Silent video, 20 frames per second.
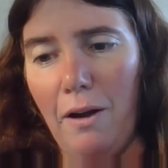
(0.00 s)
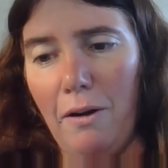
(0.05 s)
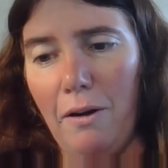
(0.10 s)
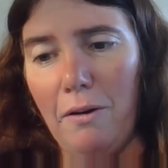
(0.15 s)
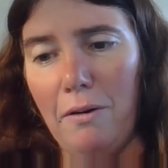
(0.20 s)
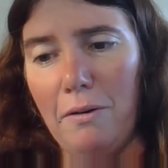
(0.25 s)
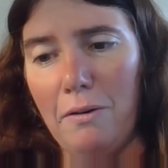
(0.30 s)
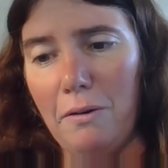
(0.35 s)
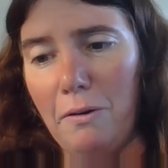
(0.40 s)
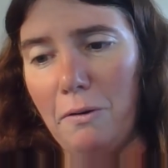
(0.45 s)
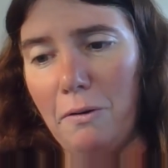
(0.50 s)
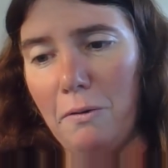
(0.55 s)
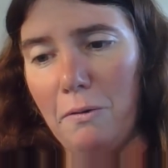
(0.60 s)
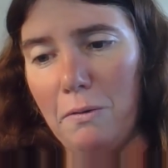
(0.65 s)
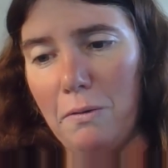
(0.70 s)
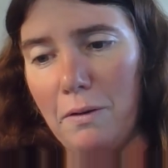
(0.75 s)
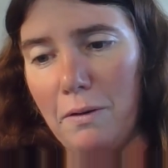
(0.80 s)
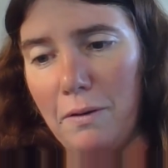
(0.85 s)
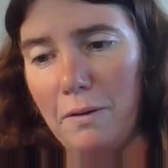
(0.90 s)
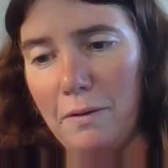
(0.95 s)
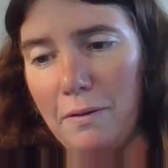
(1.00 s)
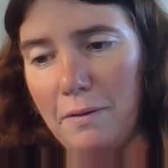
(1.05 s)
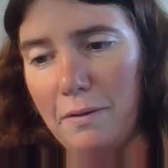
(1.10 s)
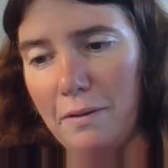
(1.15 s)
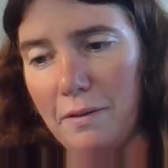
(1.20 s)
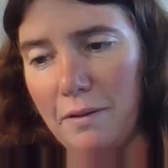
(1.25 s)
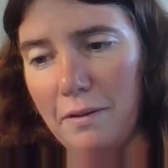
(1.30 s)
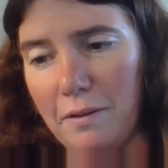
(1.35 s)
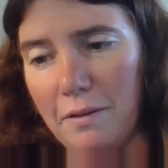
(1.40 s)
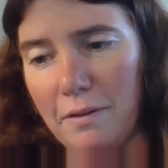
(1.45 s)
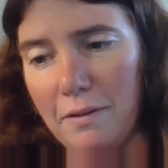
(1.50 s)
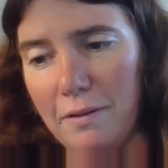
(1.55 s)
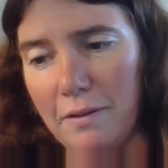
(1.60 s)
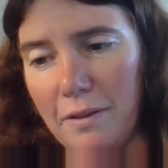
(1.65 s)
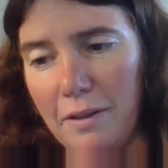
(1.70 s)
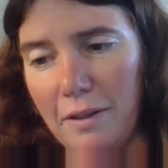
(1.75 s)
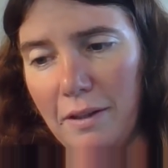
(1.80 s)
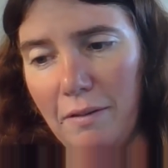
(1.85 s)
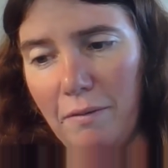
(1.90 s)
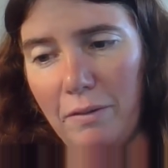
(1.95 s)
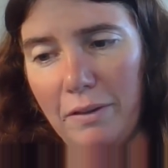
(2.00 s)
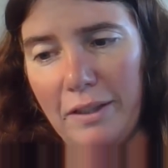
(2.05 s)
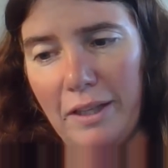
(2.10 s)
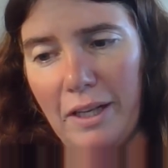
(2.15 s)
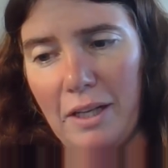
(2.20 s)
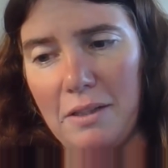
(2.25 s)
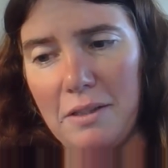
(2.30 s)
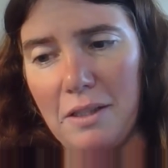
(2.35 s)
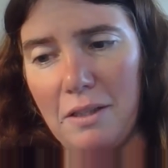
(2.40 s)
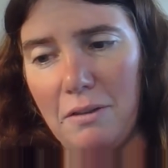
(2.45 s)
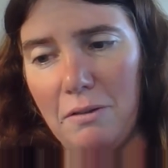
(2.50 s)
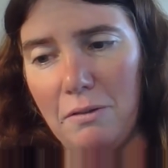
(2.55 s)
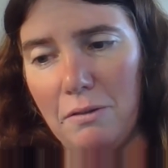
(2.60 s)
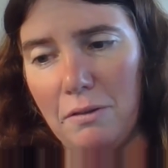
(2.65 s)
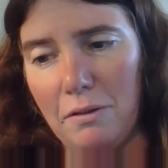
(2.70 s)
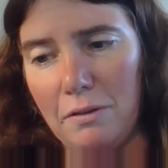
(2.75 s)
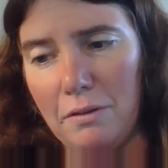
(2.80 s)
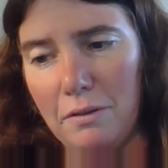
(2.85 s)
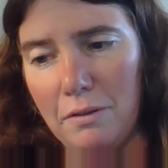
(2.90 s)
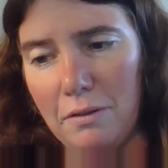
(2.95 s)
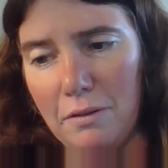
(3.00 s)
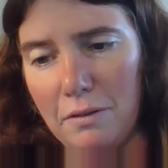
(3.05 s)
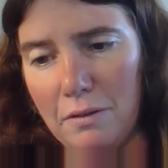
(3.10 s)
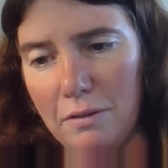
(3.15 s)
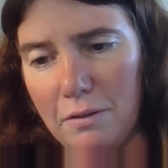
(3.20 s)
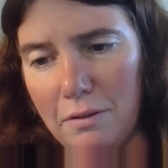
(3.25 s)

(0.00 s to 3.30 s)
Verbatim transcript: Oh, well, that's cool.